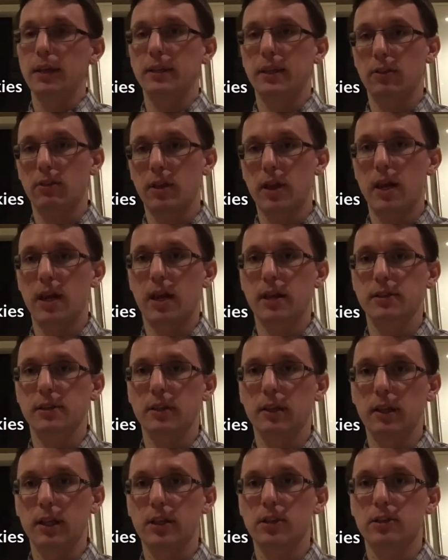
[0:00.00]
Now that has a
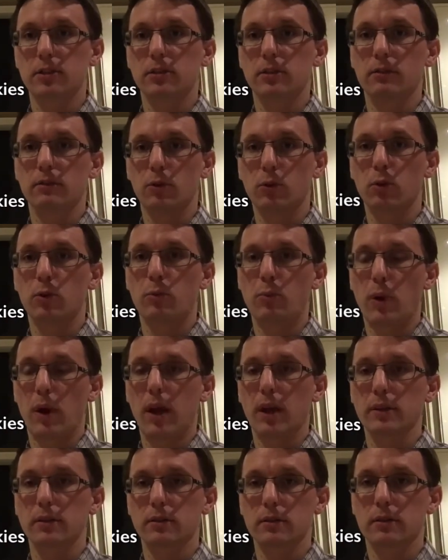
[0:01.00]
list of all the
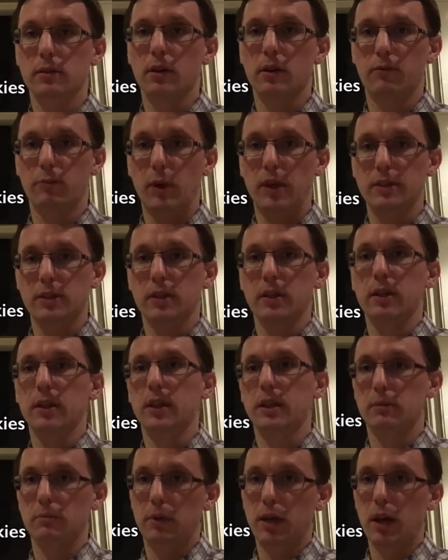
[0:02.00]
brands that I
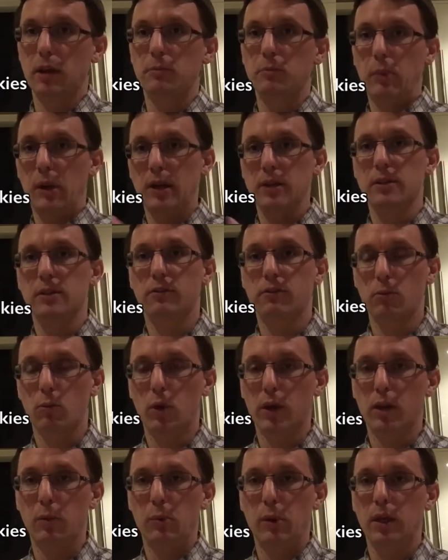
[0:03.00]
basically cut and pasted from
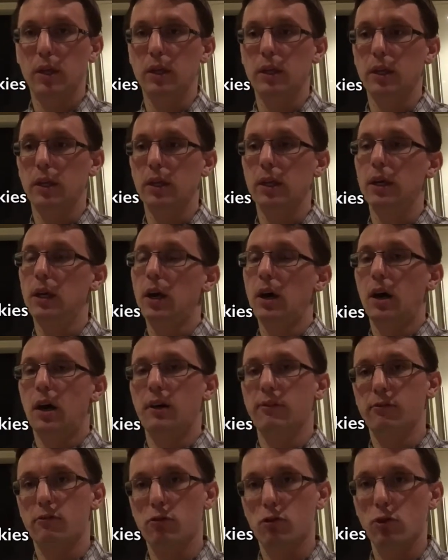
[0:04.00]
Wikipedia.
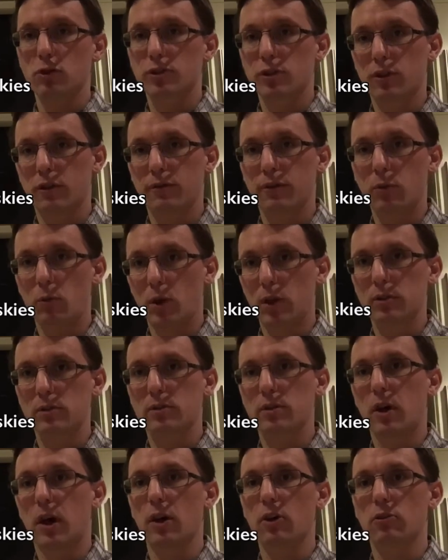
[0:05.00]
I've crossed off the
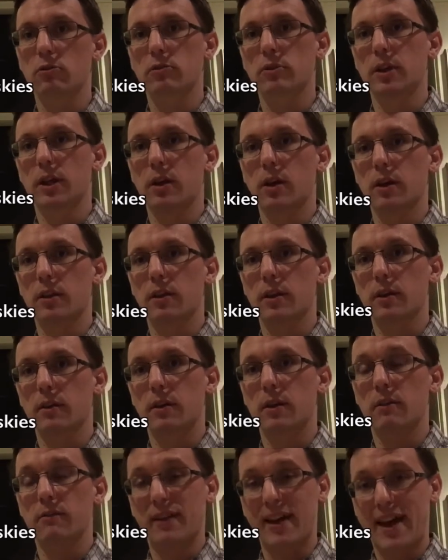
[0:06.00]
ones that I already either
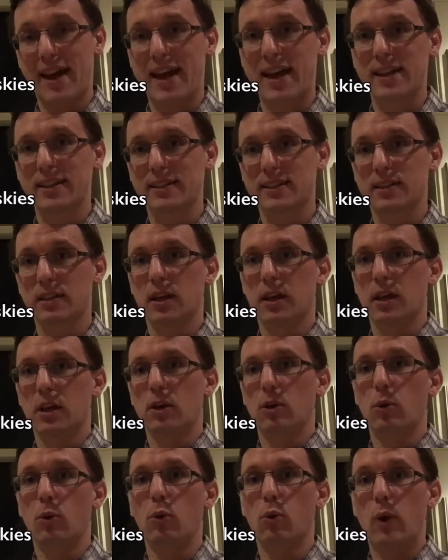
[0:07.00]
have had
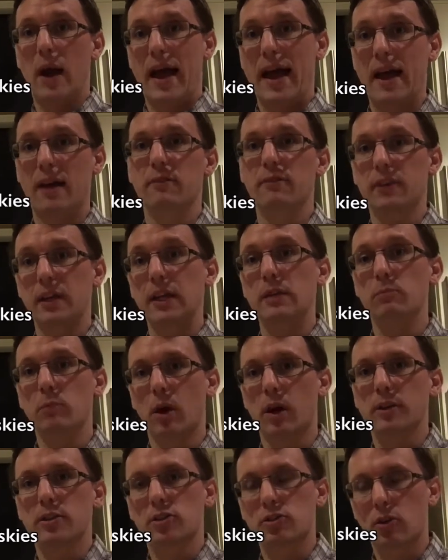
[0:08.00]
or have in
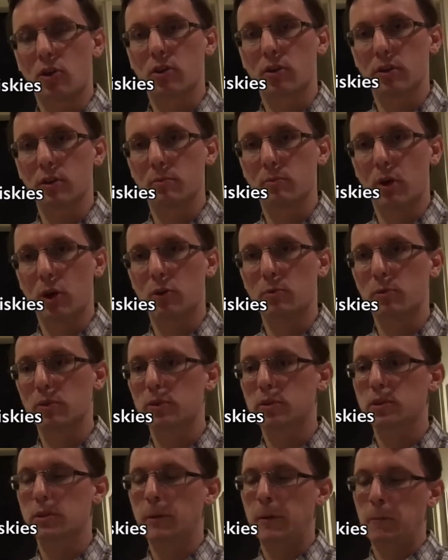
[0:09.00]
my stock at the
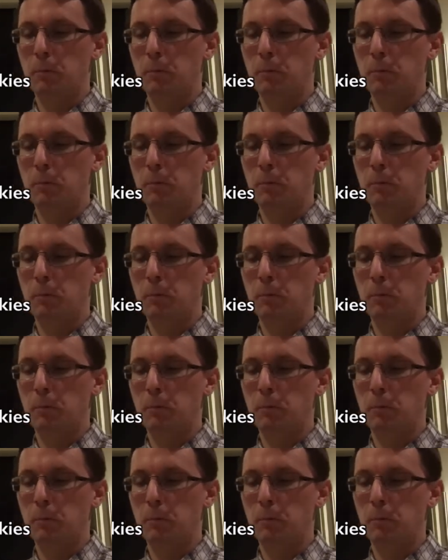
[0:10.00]
moment.